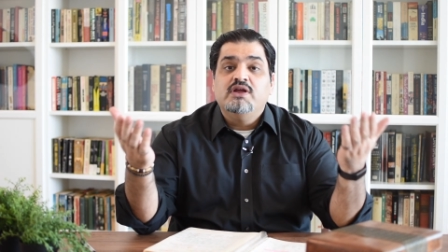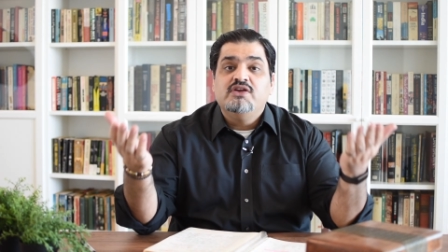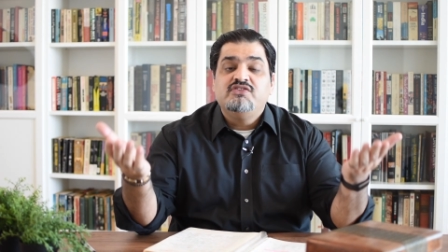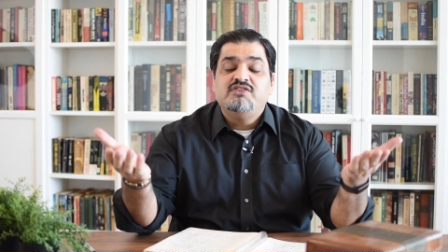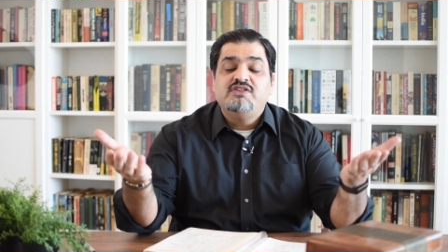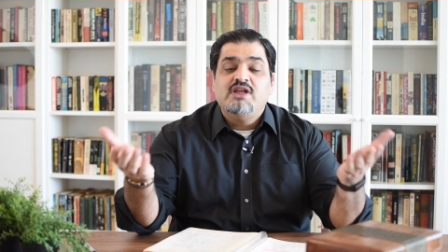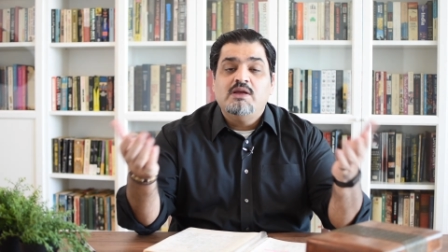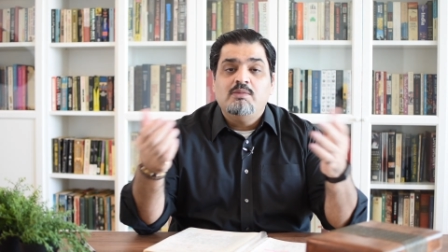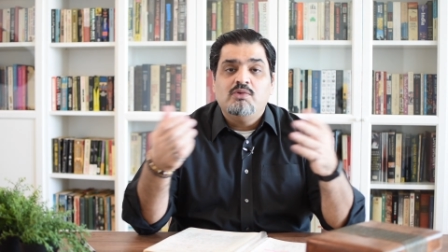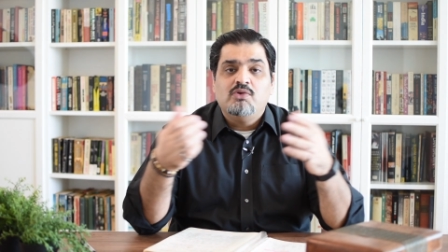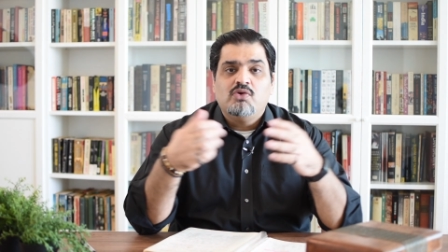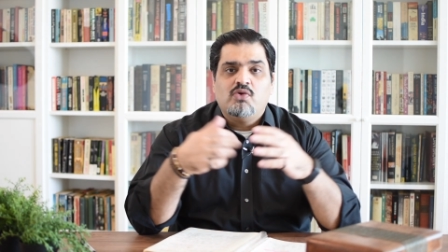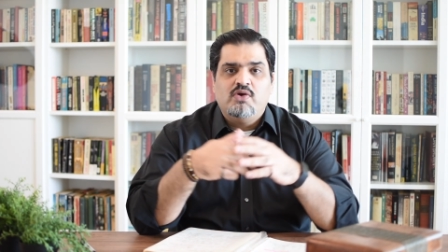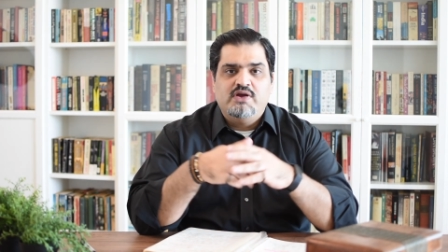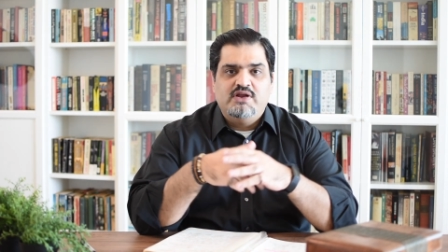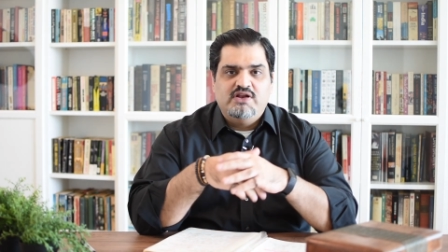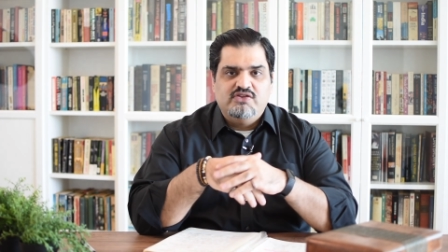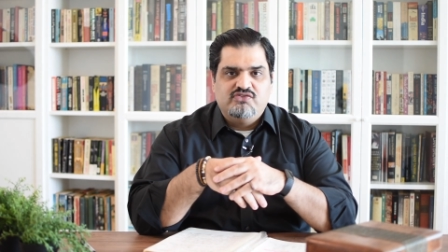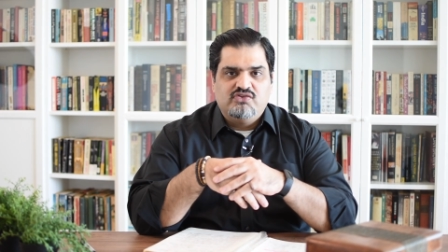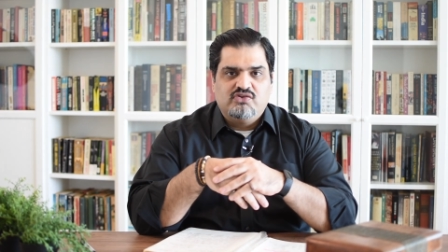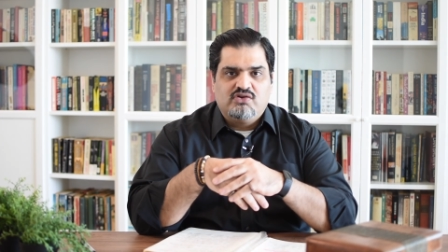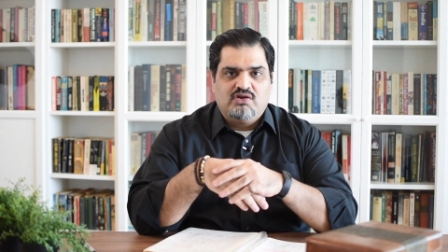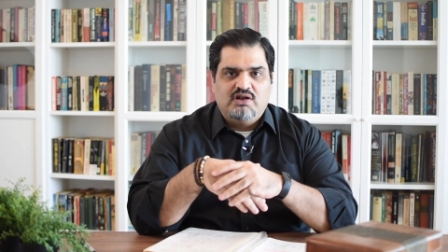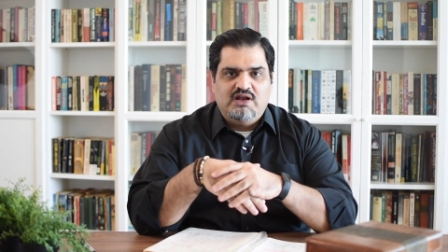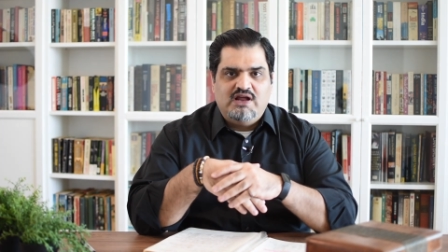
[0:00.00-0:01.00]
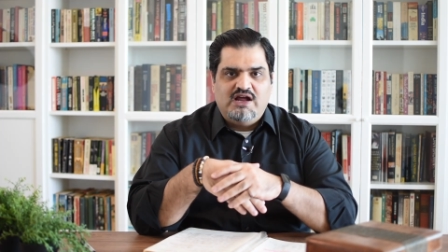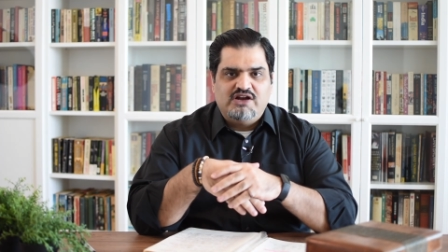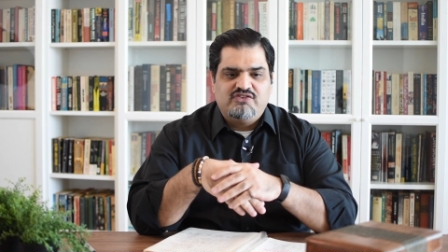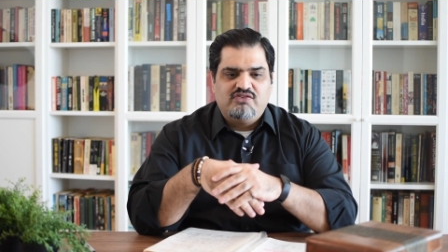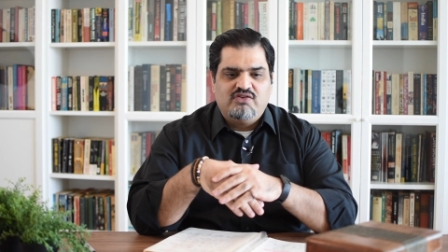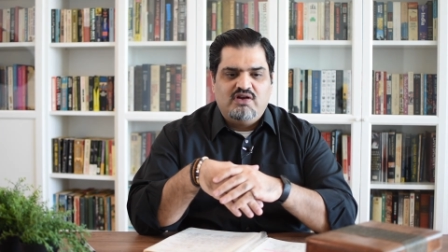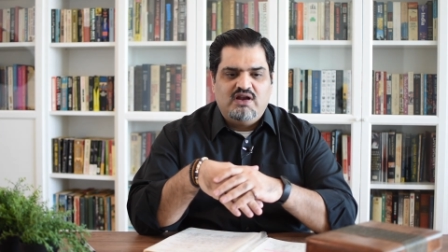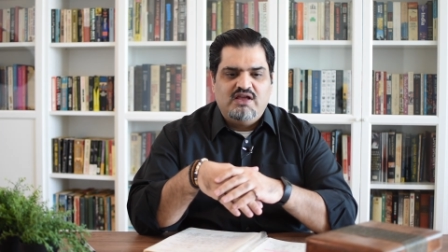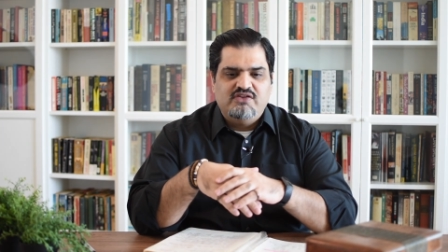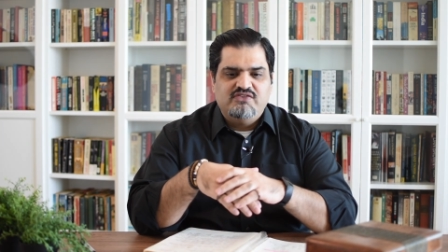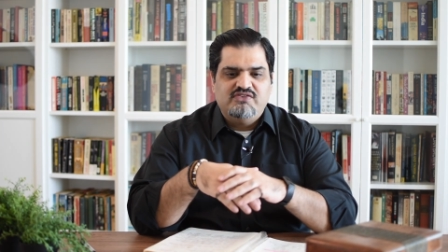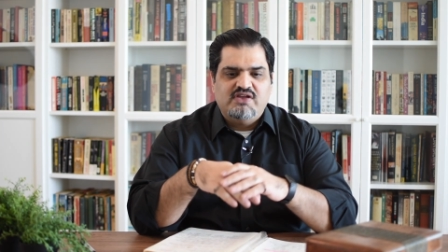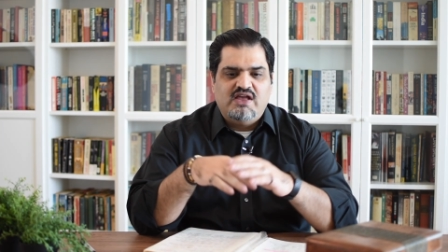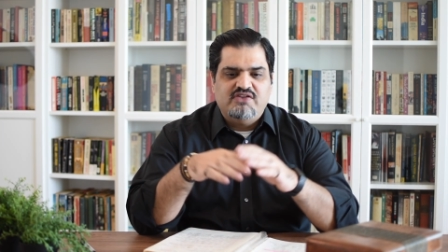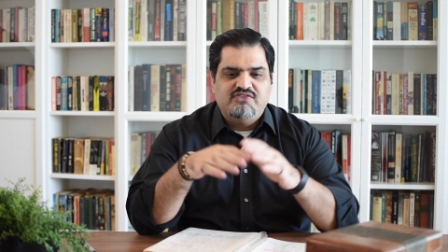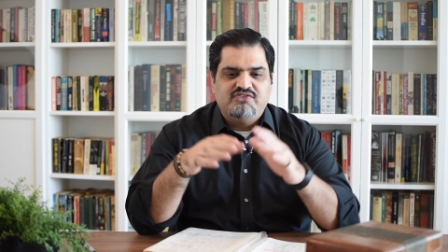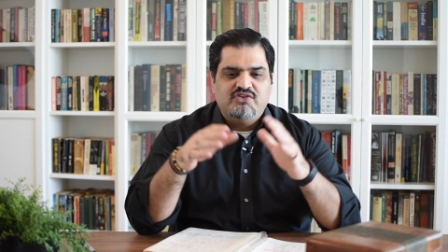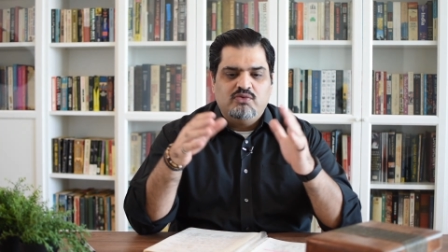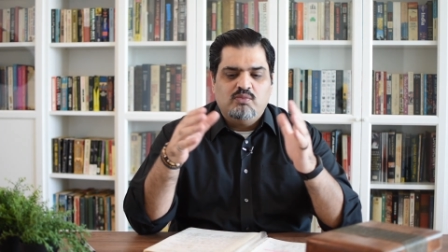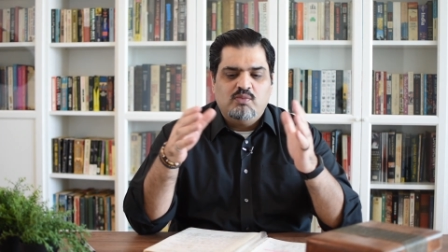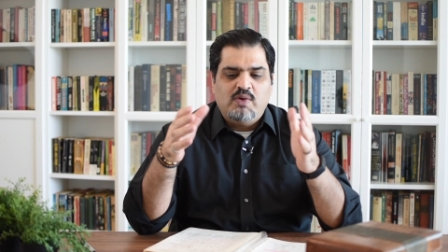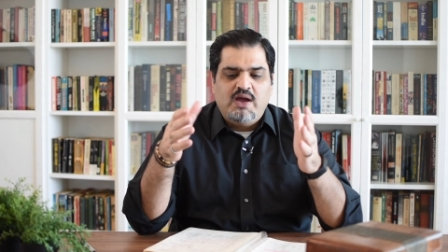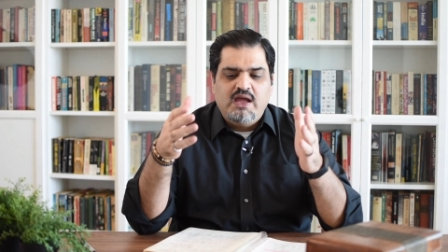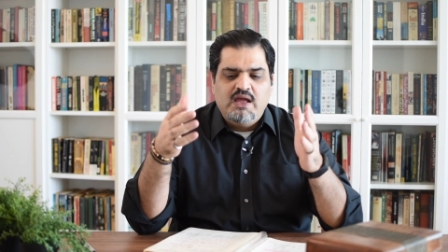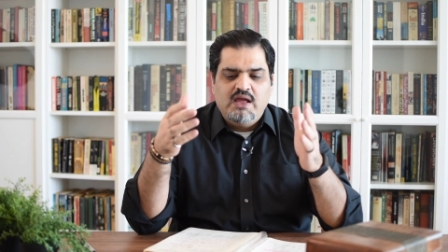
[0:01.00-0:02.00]
A stable coin is a collateralized
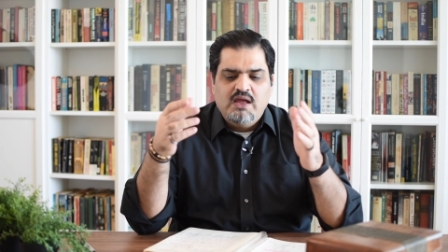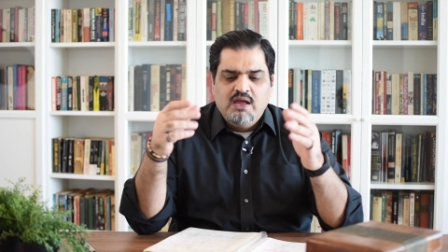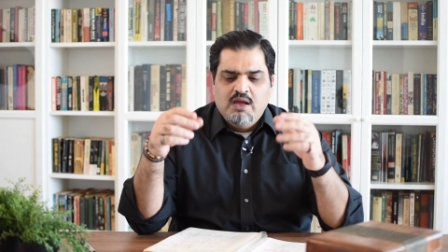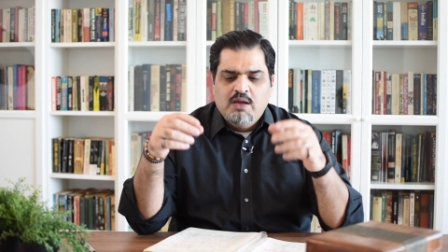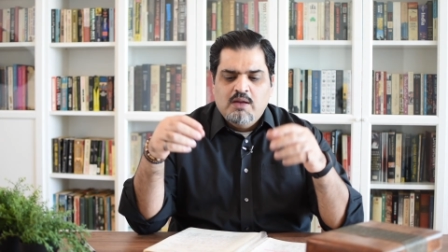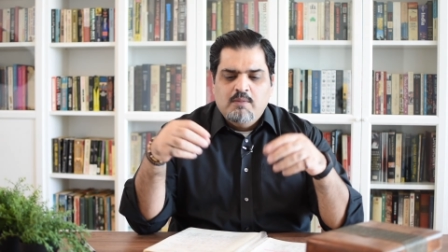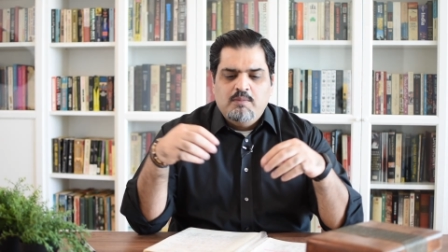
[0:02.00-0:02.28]
asset. Why?